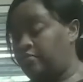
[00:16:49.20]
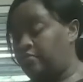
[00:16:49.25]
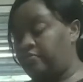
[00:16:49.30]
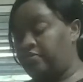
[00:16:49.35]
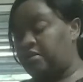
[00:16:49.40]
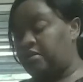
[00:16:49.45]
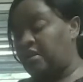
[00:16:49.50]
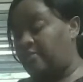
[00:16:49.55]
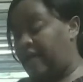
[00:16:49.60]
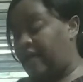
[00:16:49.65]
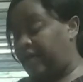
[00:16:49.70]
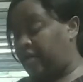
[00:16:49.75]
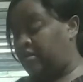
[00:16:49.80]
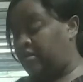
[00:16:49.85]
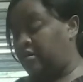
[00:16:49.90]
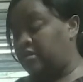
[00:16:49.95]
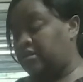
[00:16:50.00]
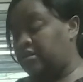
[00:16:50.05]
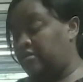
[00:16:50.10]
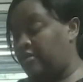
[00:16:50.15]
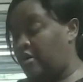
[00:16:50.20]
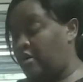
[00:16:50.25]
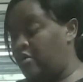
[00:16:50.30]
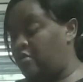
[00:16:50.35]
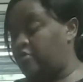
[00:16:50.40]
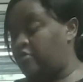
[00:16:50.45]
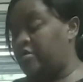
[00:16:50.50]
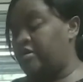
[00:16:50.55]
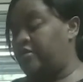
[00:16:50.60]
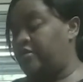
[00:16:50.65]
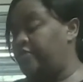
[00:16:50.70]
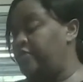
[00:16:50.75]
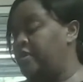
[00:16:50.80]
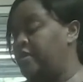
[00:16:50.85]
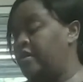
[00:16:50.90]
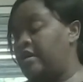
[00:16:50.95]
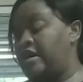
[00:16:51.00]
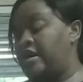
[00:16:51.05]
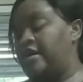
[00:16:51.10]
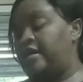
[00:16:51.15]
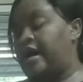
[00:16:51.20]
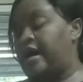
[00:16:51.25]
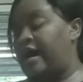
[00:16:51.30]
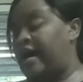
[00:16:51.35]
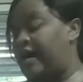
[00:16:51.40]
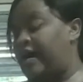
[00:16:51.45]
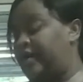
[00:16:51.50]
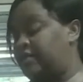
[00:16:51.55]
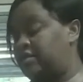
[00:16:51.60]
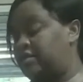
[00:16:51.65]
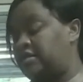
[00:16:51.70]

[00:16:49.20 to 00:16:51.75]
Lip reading: somebody cook some okra and I